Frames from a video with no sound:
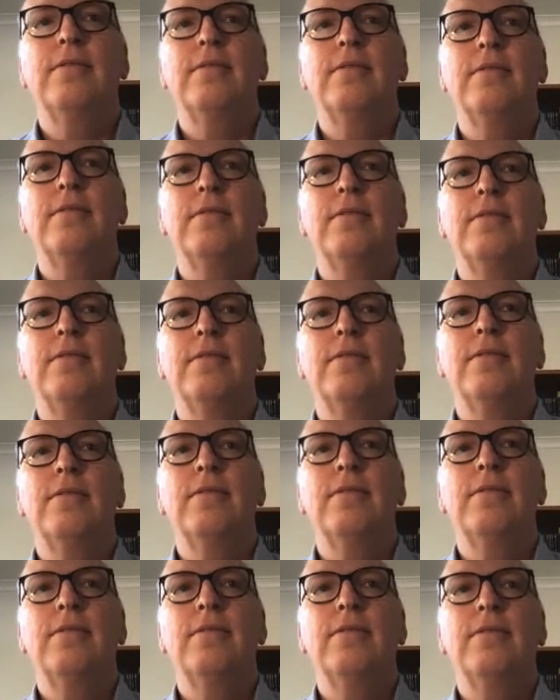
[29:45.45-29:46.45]

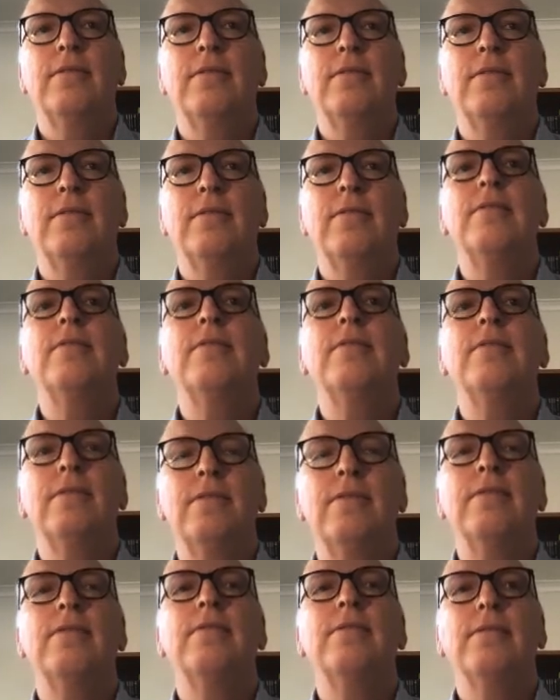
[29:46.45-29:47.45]

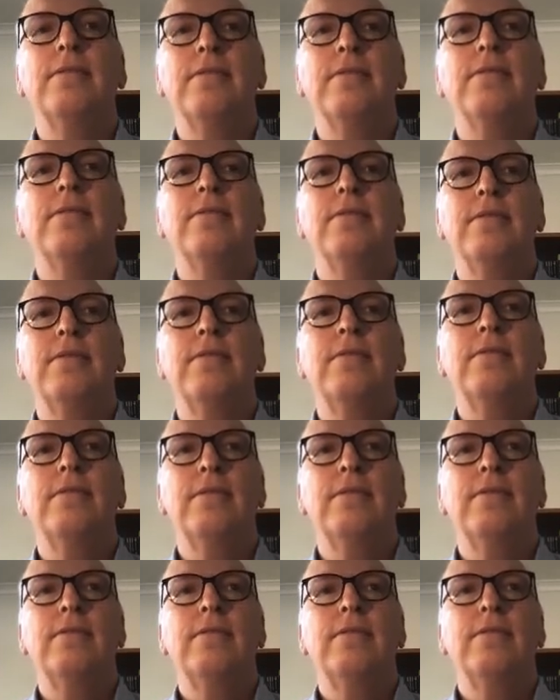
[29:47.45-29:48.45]

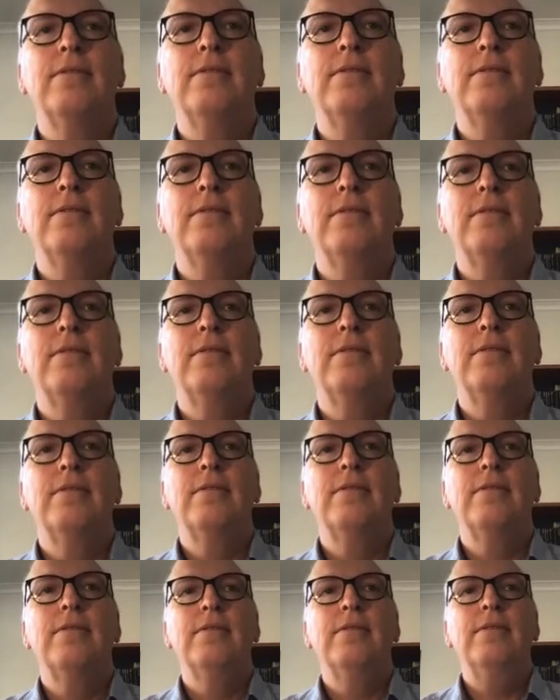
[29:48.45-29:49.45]

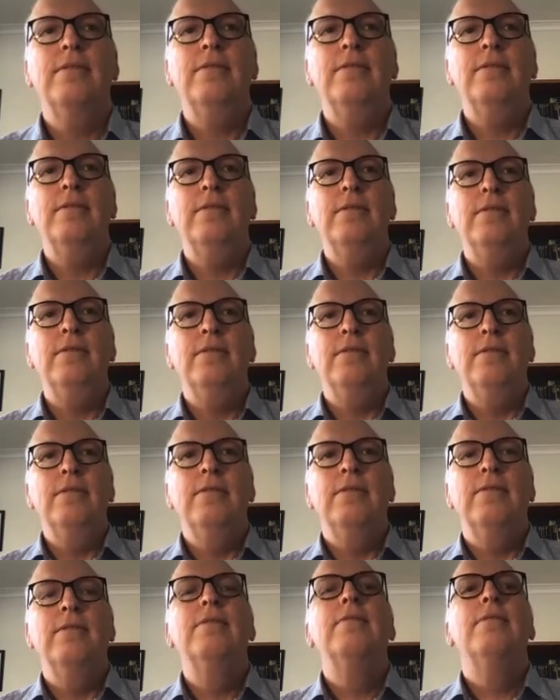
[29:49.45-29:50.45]

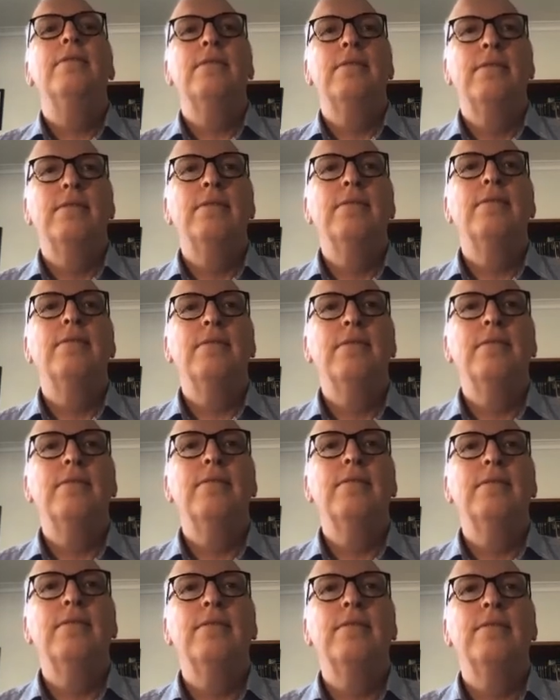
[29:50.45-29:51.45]

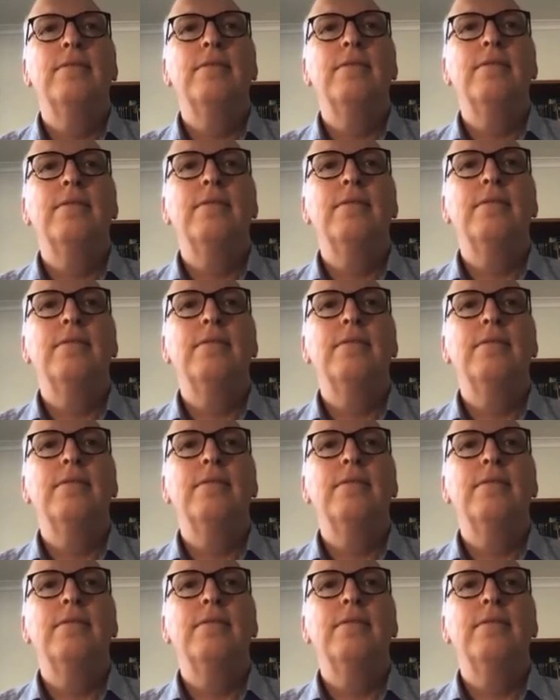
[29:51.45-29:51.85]
The person shown says nothing.